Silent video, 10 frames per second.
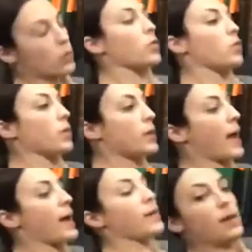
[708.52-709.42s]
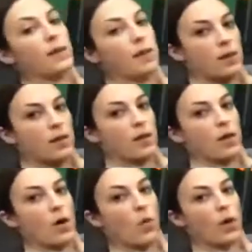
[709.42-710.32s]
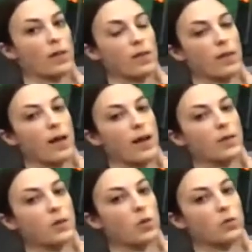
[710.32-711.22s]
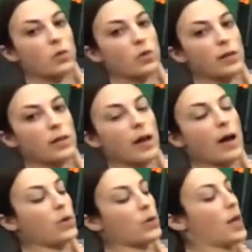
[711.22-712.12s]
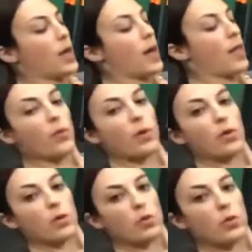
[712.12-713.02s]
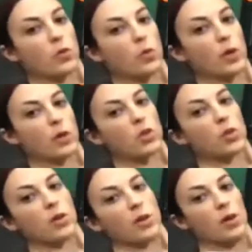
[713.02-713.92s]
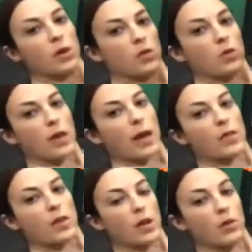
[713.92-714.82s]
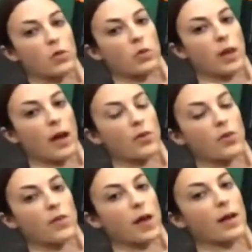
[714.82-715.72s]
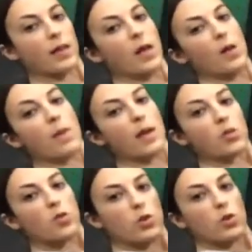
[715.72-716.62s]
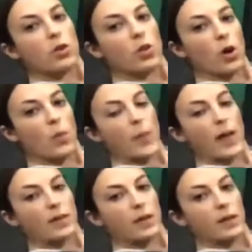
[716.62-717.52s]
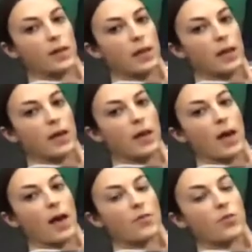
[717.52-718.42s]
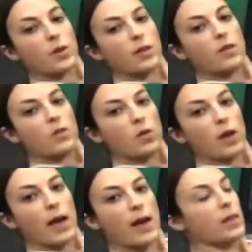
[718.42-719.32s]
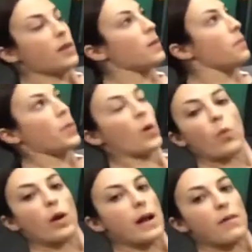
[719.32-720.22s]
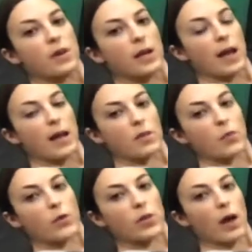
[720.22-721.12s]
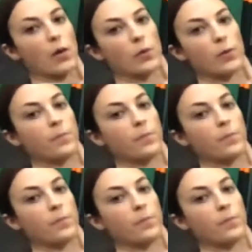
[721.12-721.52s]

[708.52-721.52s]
to do 10 on one side, controlling down, and then we're going to switch together to the other side. Make sure you're not bending the knee. As straight as you can, wherever it gets for now.